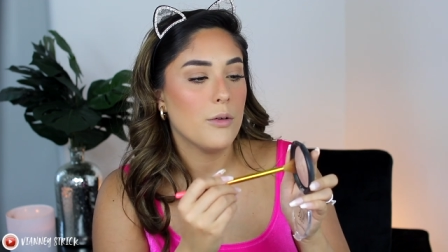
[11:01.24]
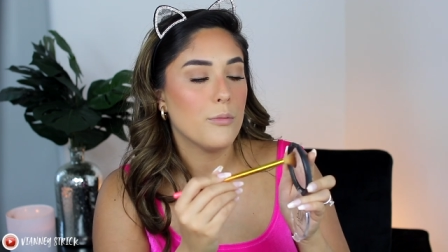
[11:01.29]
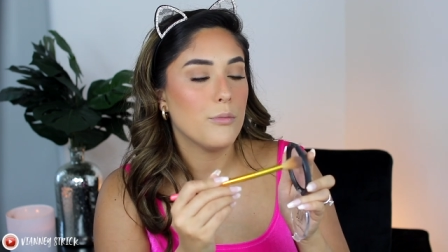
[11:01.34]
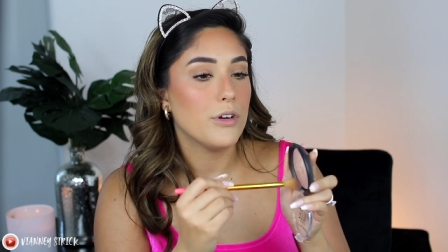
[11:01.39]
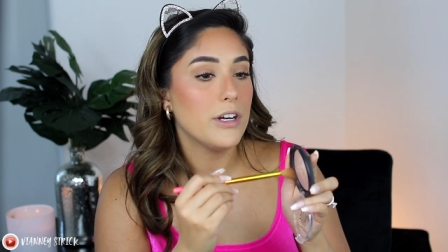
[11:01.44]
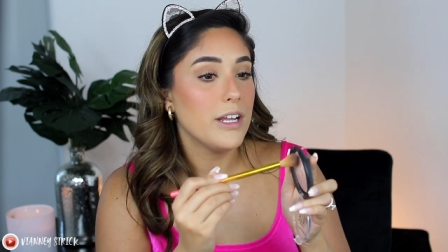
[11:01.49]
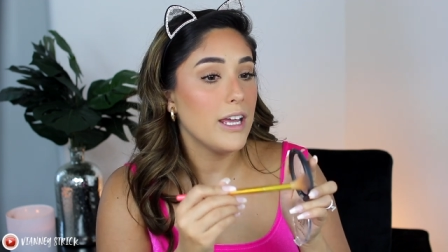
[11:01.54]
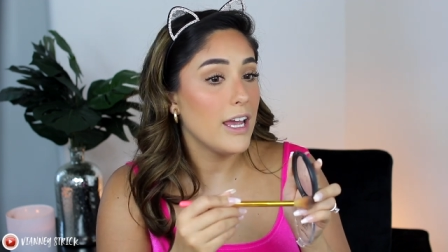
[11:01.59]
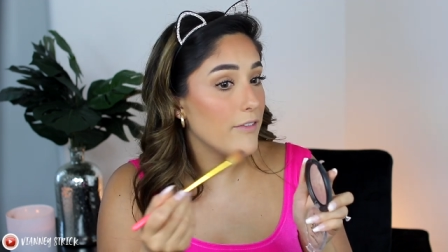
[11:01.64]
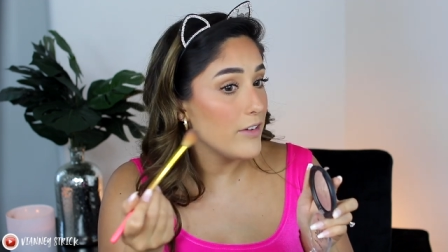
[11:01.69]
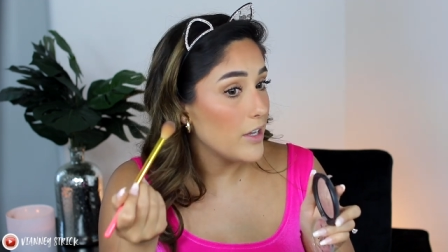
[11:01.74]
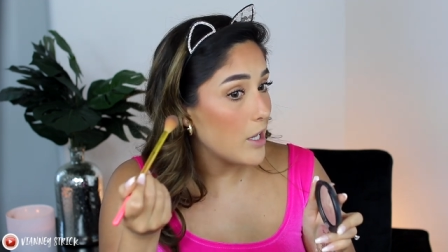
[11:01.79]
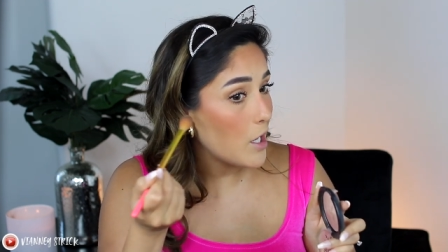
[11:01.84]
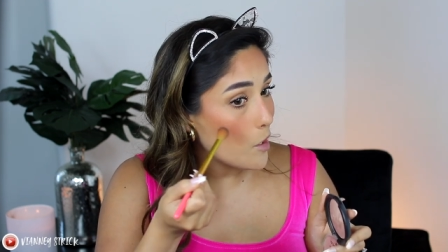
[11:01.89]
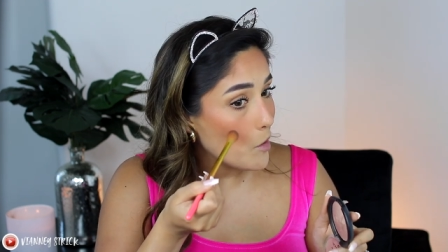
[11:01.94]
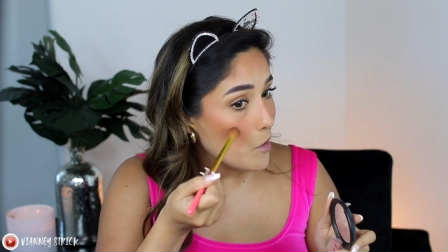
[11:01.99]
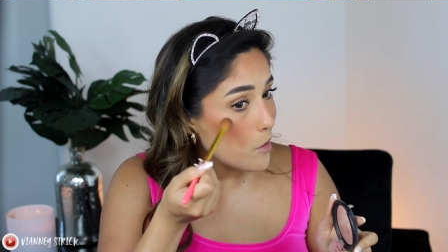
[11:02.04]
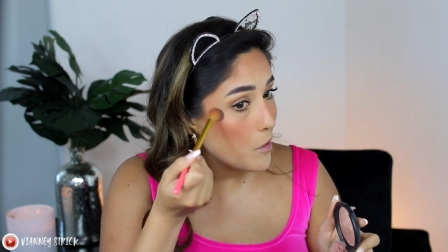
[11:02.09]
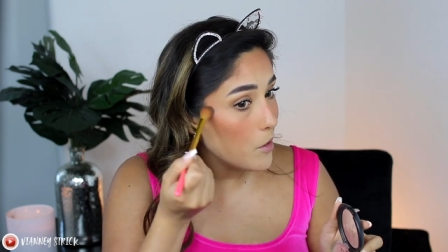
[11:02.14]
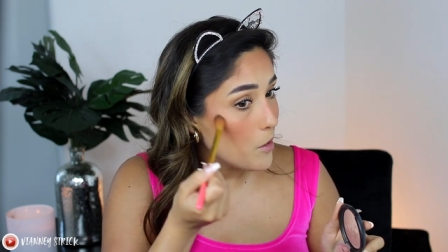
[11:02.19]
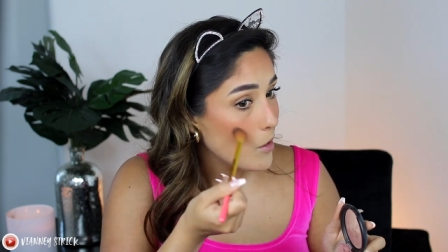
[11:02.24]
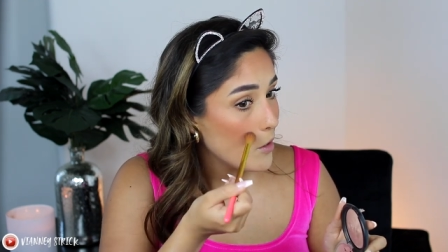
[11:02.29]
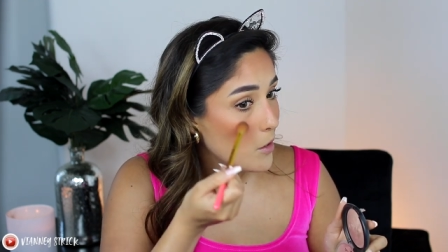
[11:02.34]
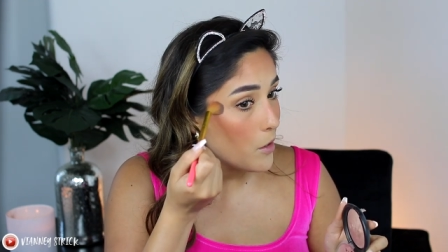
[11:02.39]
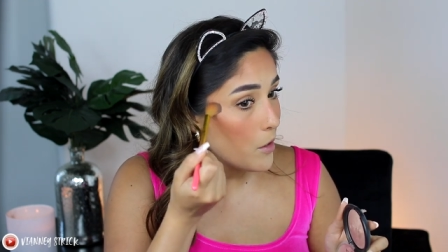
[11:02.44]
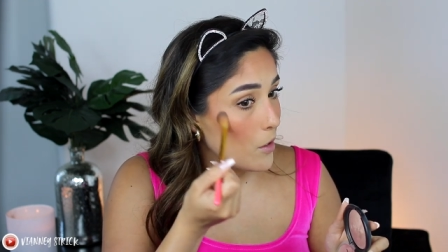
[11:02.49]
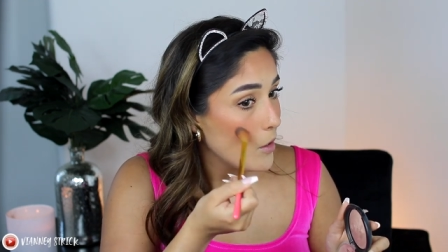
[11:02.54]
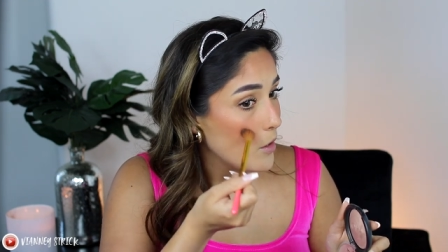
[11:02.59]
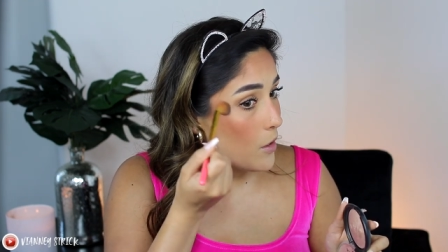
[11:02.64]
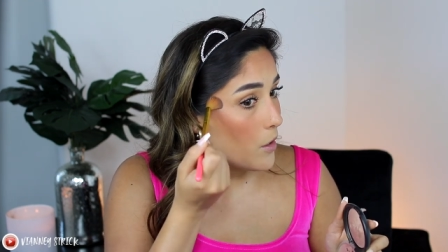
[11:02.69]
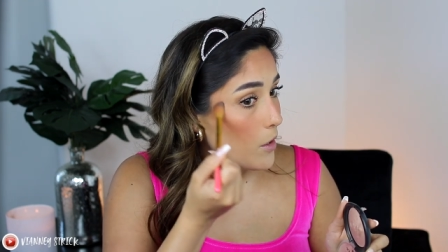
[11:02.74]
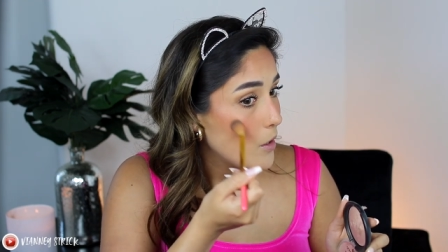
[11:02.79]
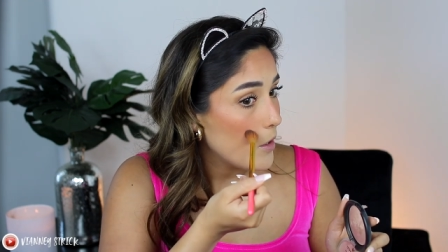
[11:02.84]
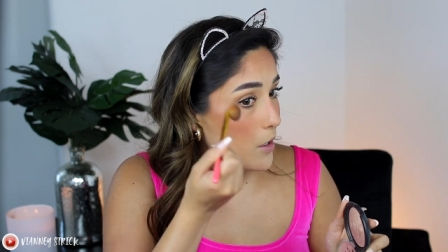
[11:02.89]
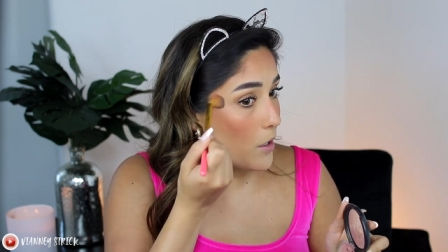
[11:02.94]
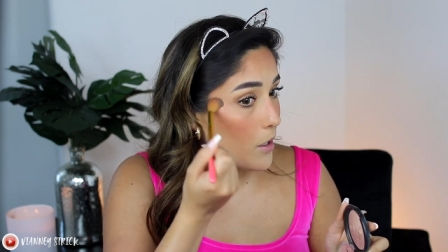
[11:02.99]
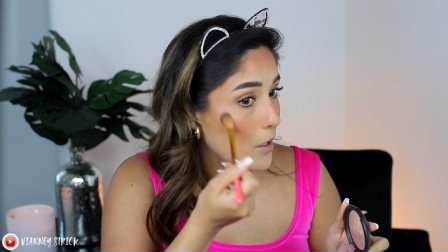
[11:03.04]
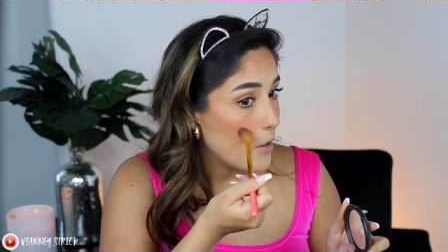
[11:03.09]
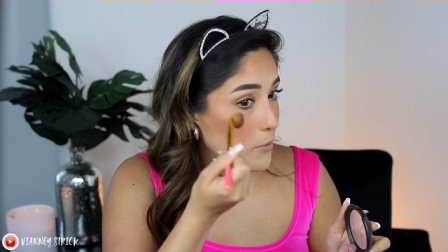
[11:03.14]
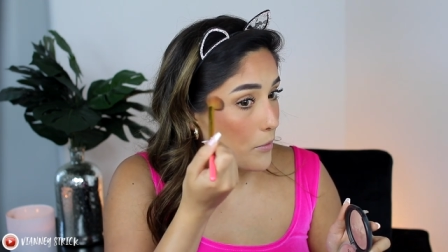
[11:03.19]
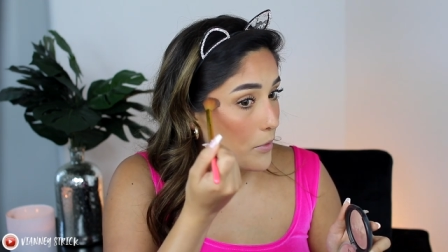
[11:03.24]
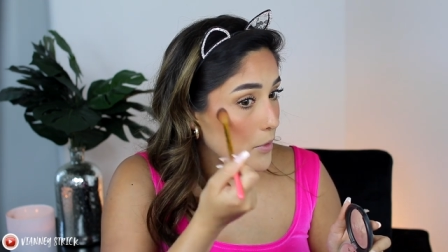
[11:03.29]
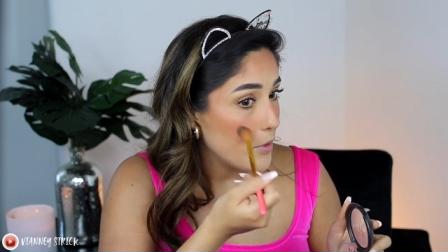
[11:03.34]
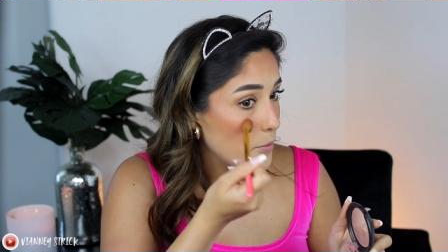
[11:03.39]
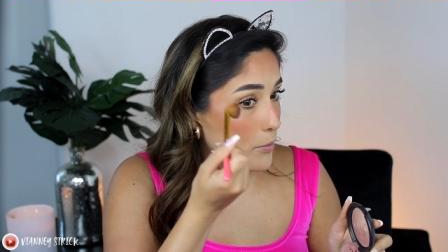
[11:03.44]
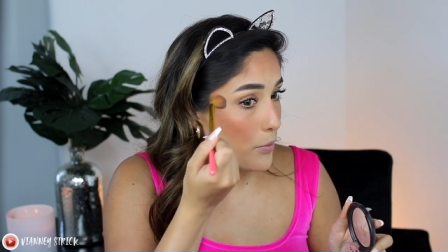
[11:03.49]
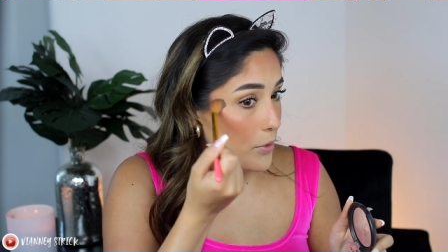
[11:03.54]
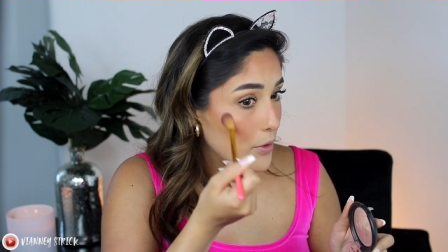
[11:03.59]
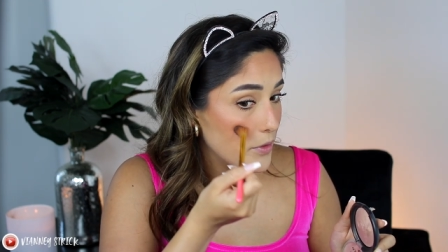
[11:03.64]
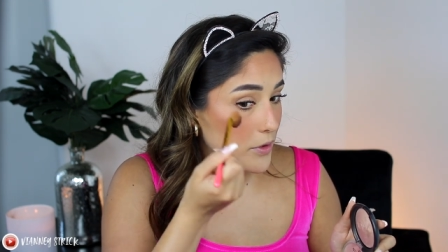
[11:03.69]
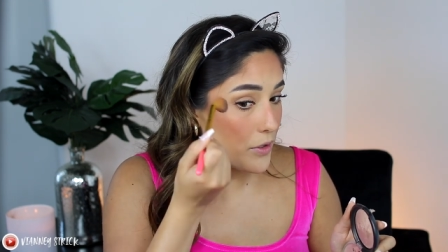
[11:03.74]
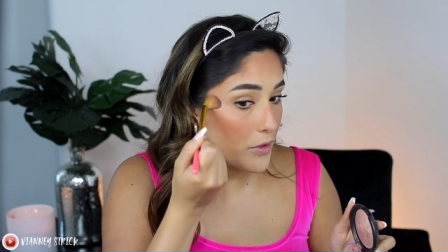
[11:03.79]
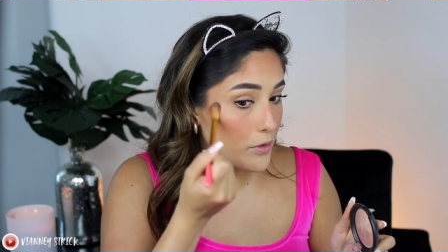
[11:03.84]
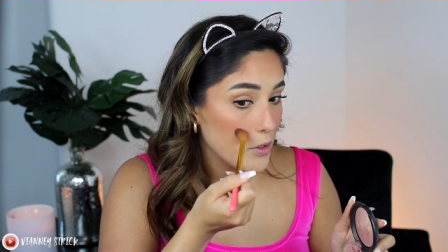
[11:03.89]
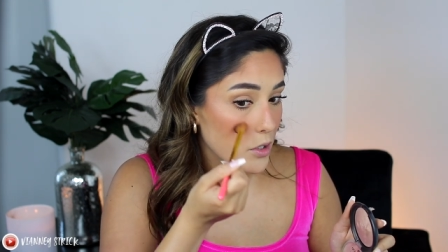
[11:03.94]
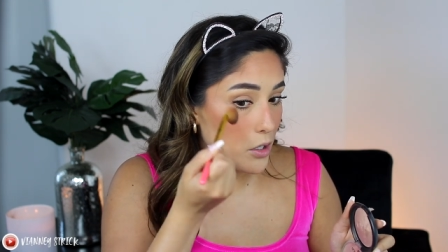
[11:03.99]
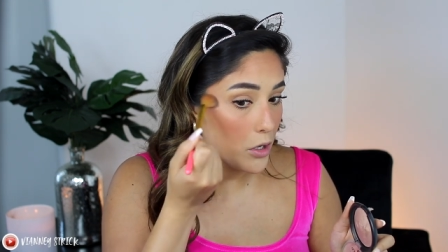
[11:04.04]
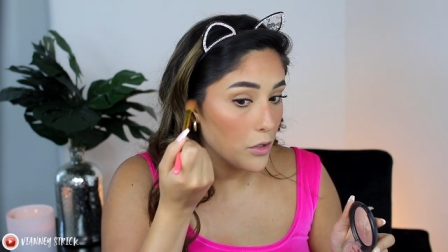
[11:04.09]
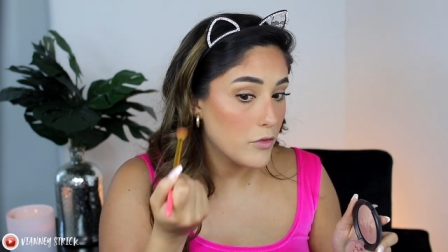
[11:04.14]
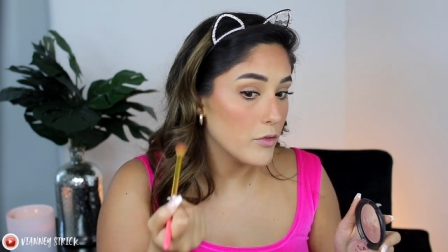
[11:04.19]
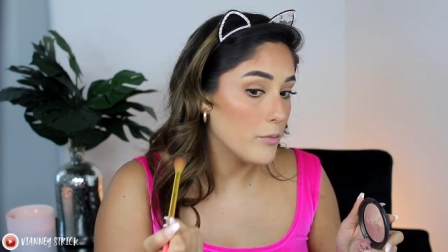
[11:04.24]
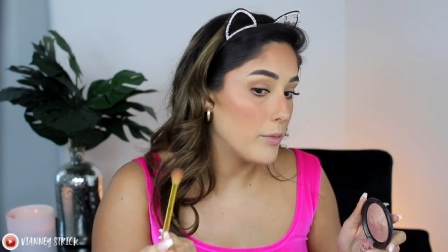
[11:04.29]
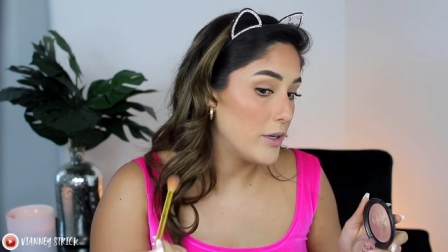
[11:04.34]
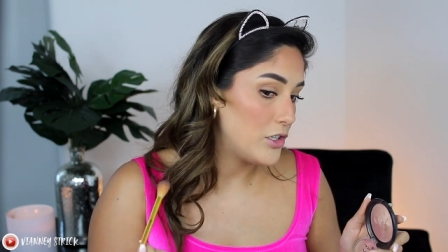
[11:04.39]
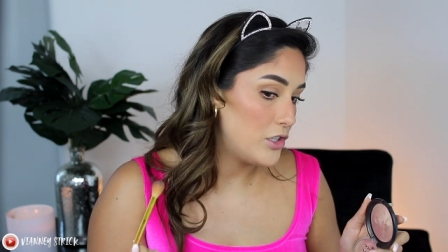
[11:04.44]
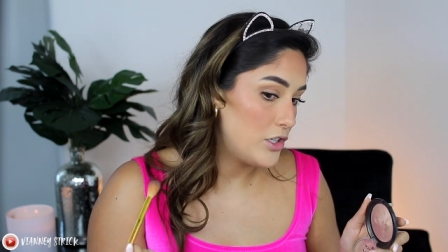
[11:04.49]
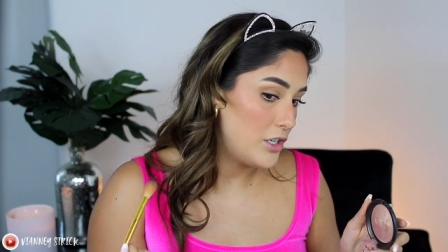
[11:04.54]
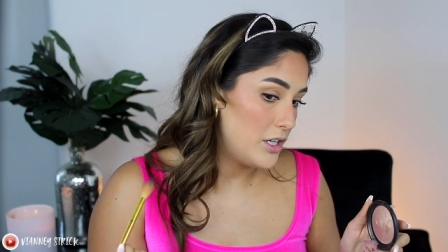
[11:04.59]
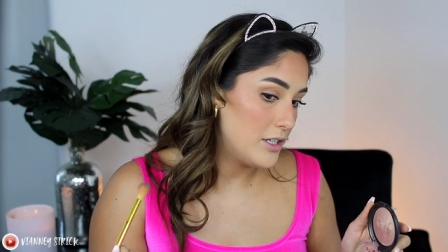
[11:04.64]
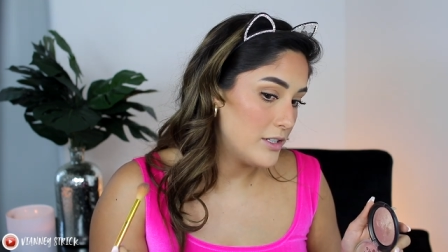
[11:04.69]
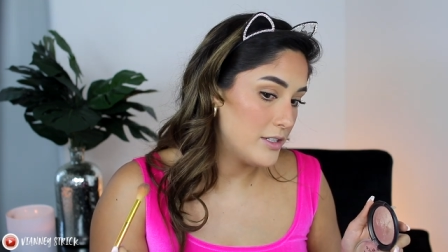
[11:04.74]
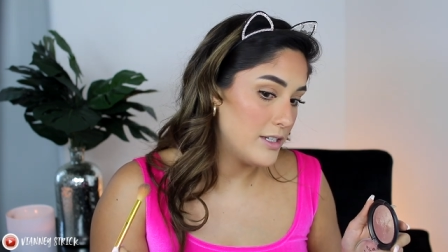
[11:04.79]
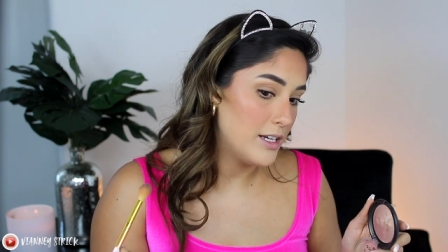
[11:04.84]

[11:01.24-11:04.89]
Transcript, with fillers: pretty heavy-handed, and I'm gonna put this all over my cheeks.